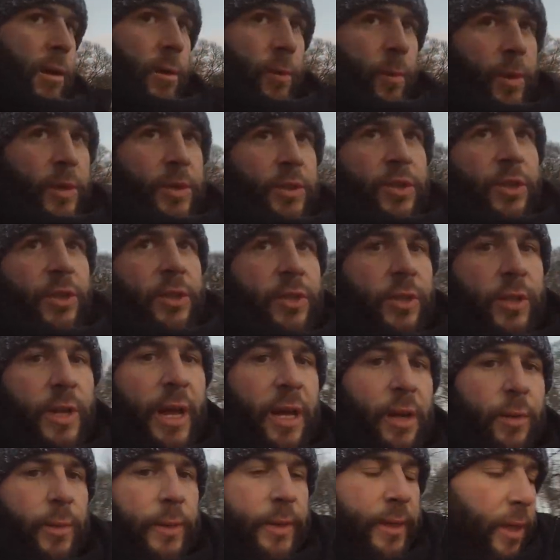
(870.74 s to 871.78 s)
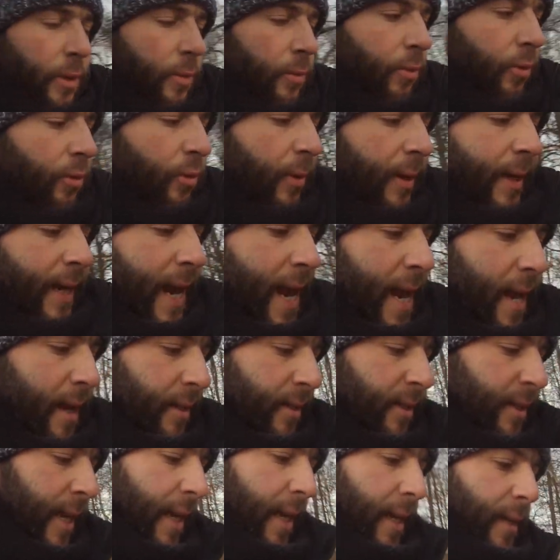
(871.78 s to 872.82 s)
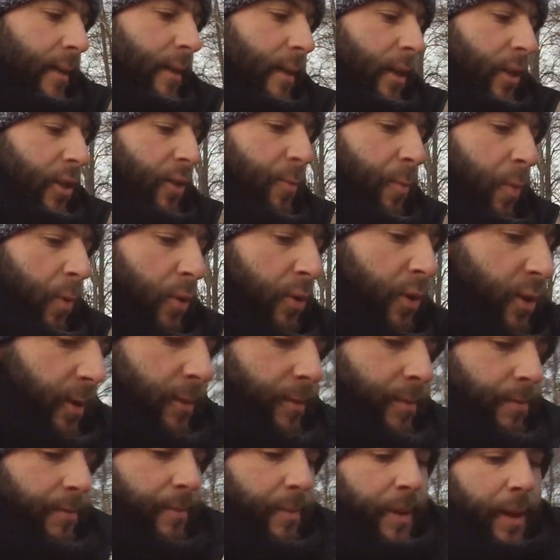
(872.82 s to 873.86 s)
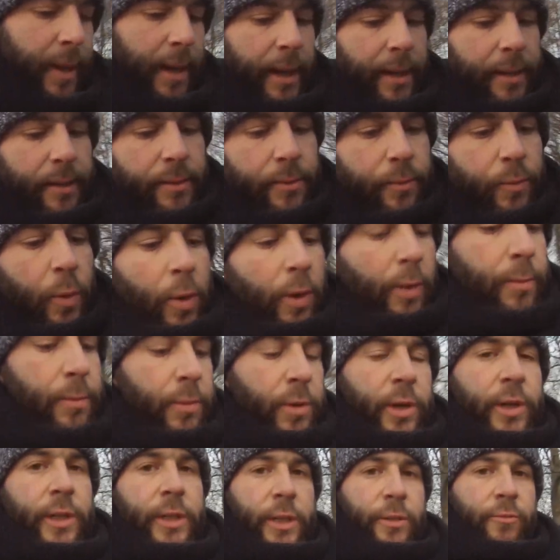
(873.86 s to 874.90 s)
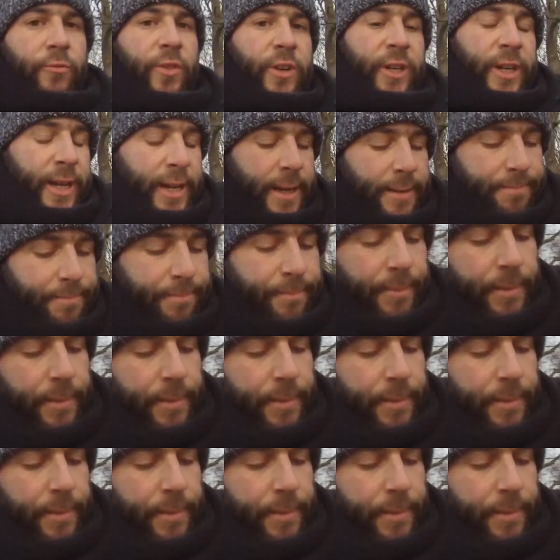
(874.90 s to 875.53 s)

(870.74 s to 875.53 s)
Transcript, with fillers: which should narrow it down to an 8-second exposure at what I'm currently running at.